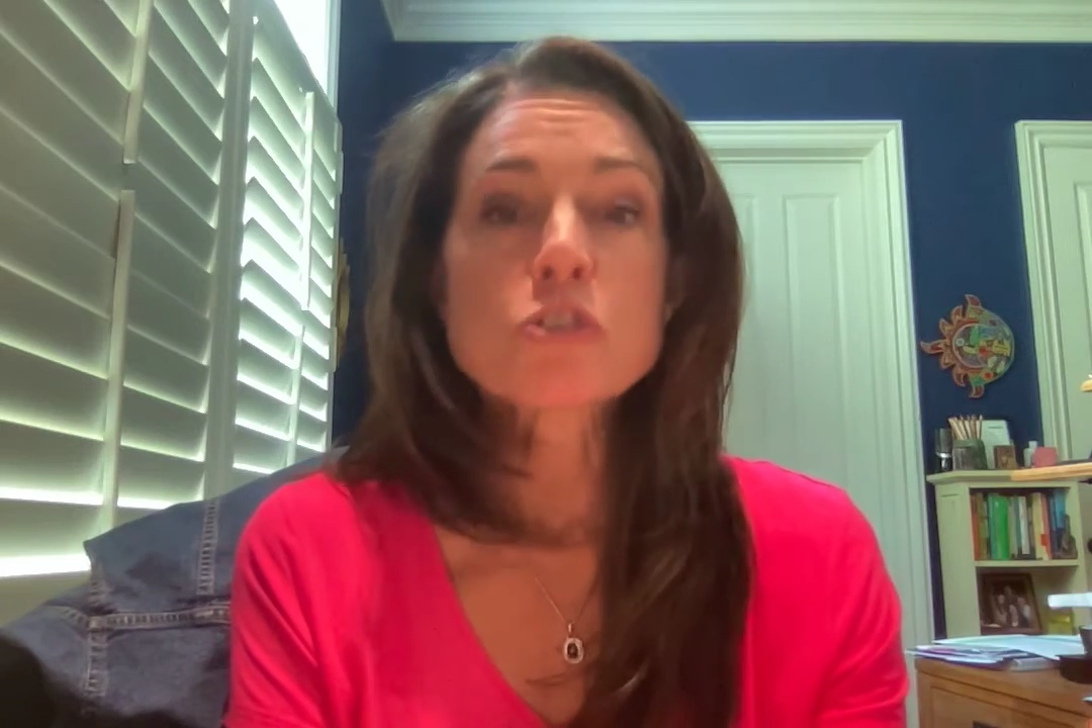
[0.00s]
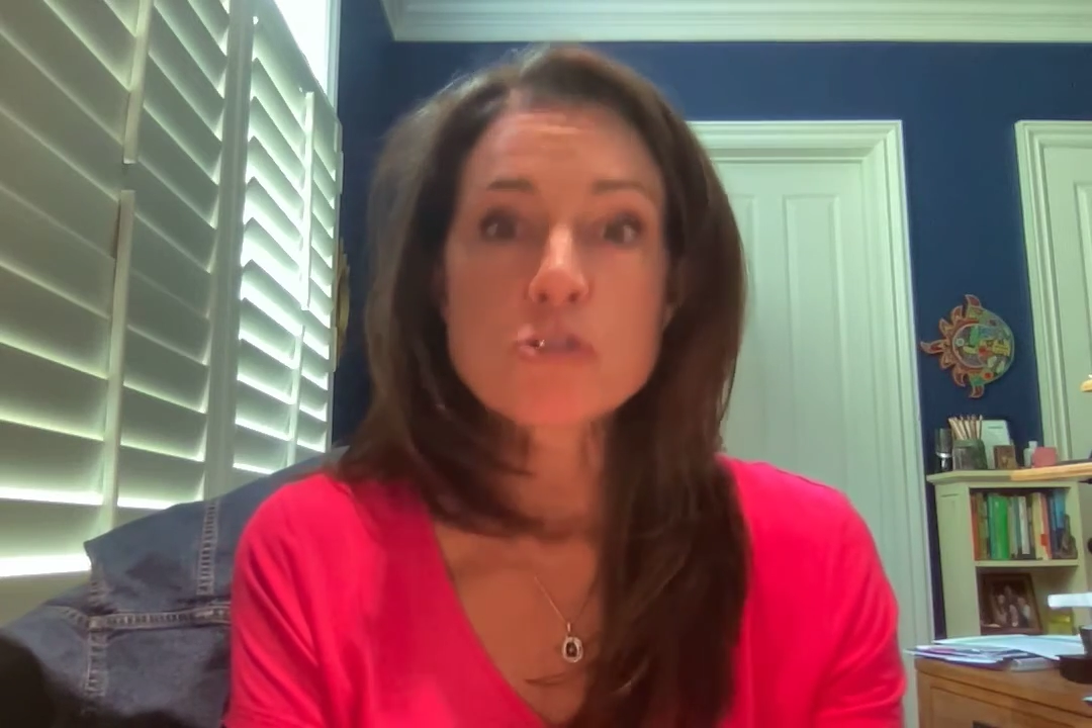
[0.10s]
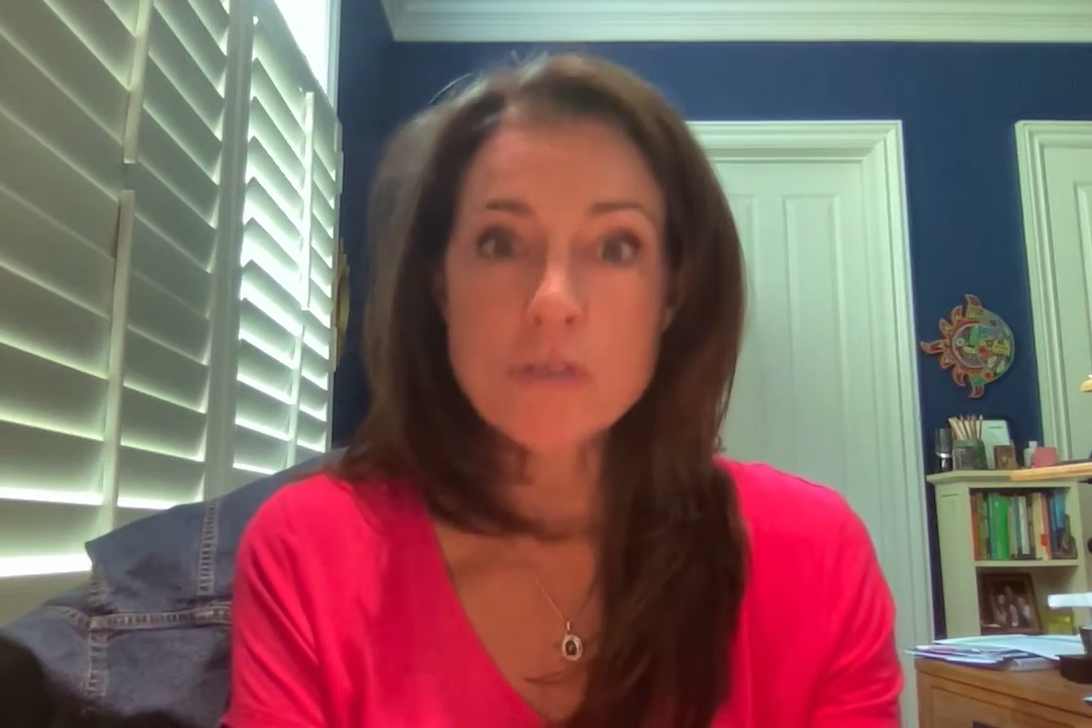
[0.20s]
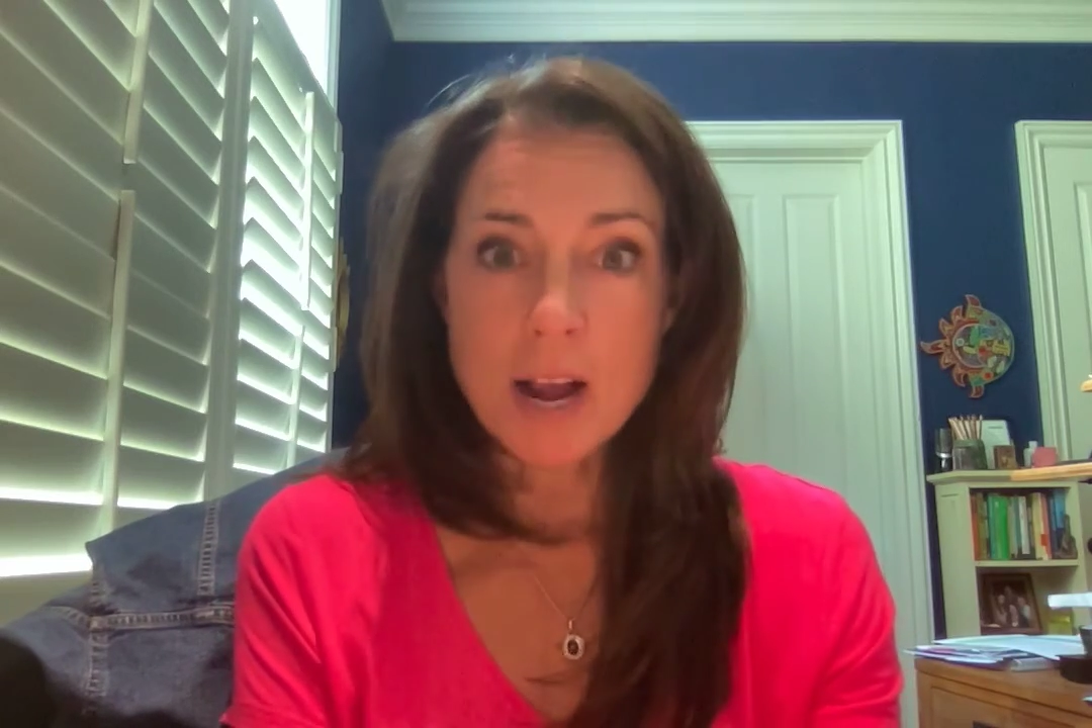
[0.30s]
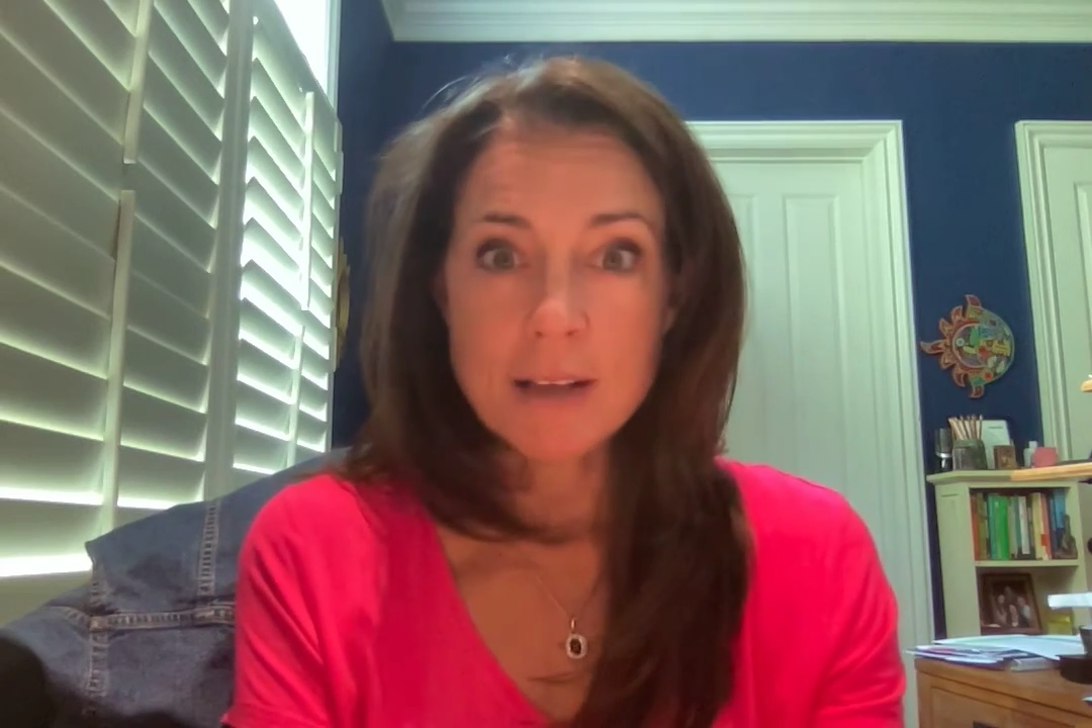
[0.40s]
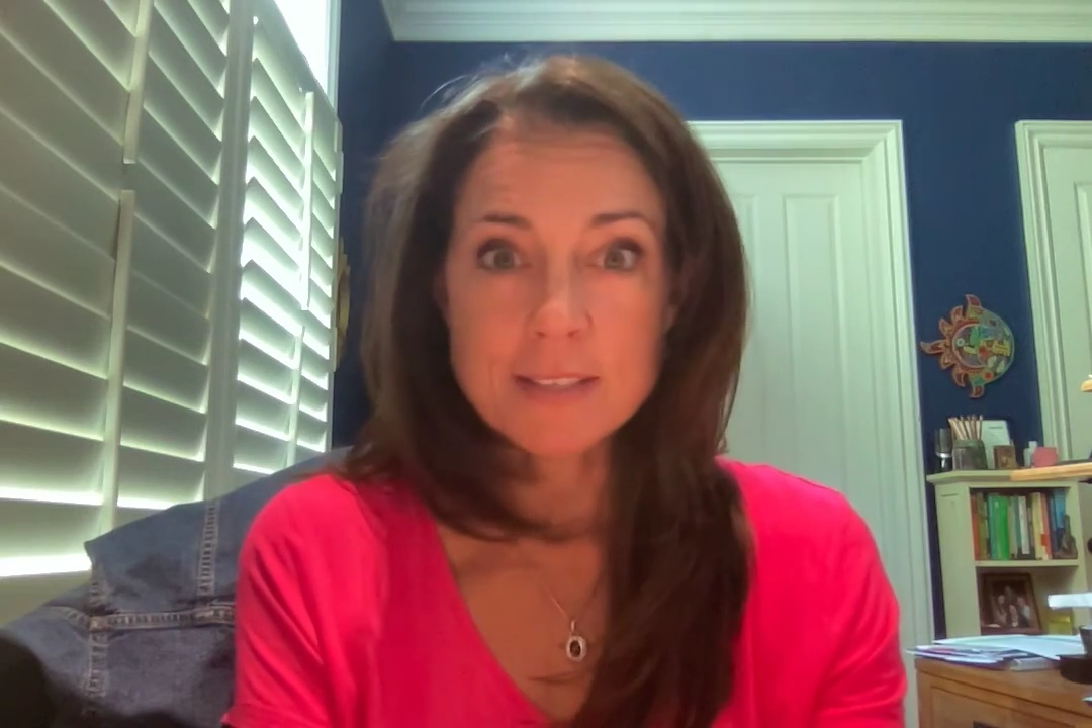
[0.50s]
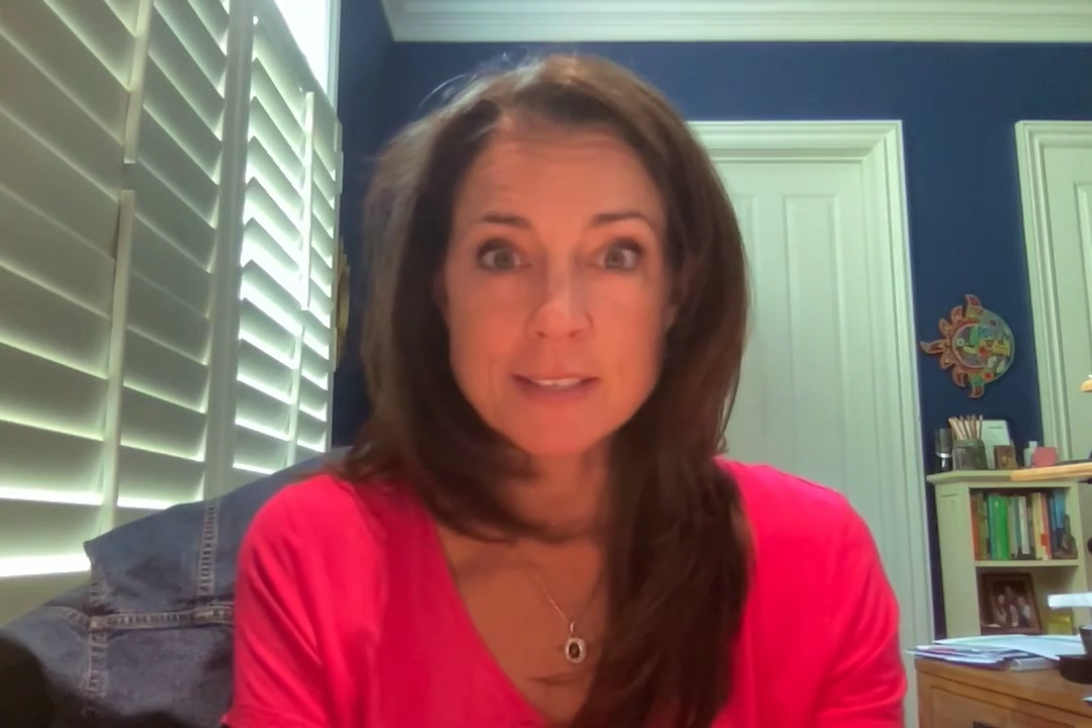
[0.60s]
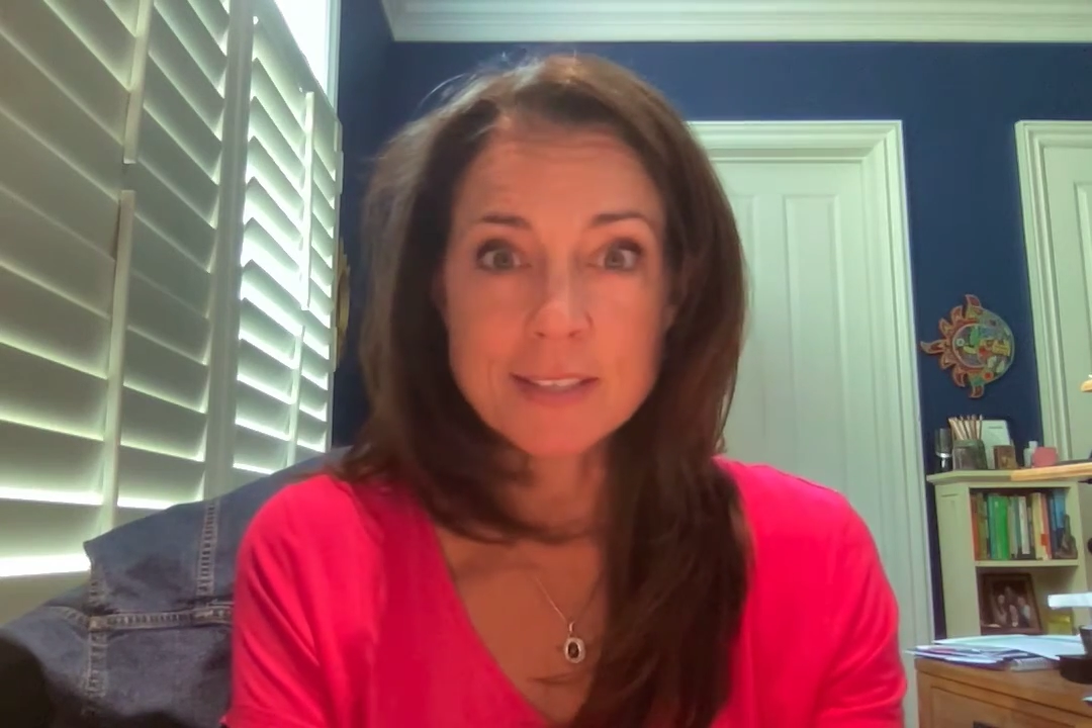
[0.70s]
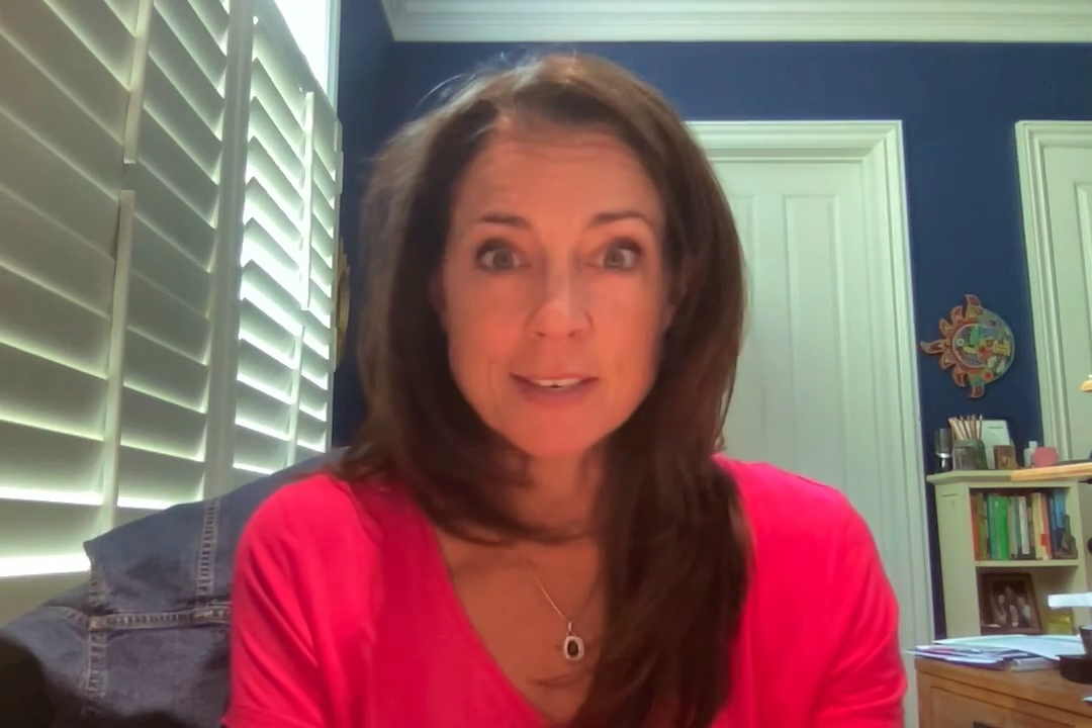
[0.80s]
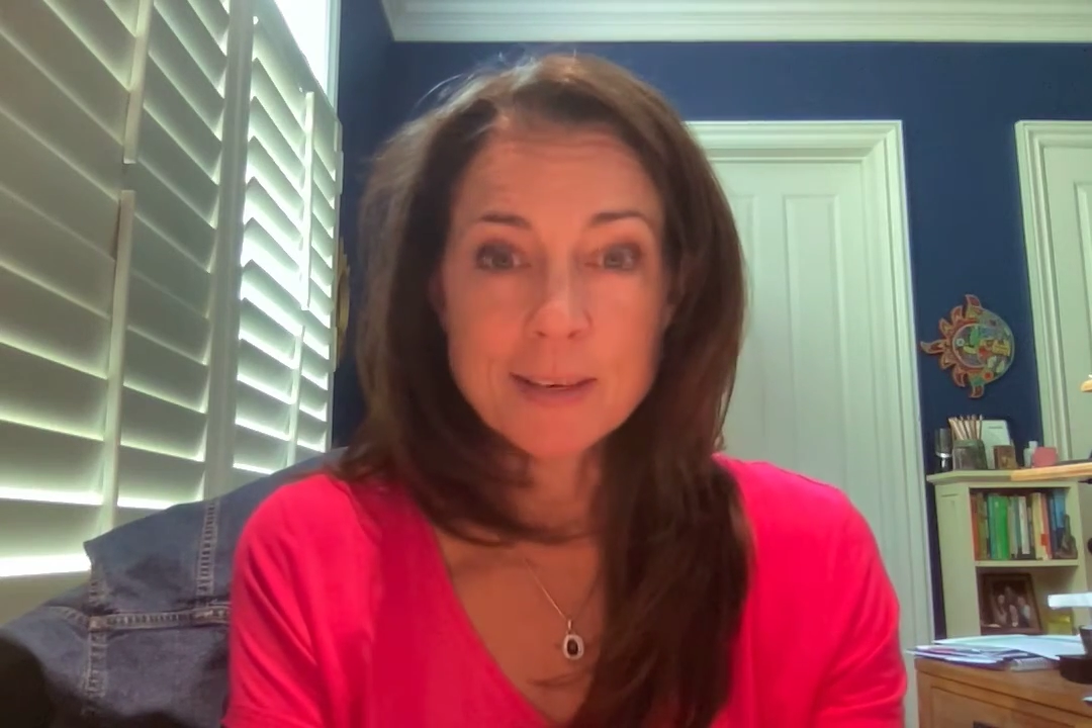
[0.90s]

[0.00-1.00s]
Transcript: stress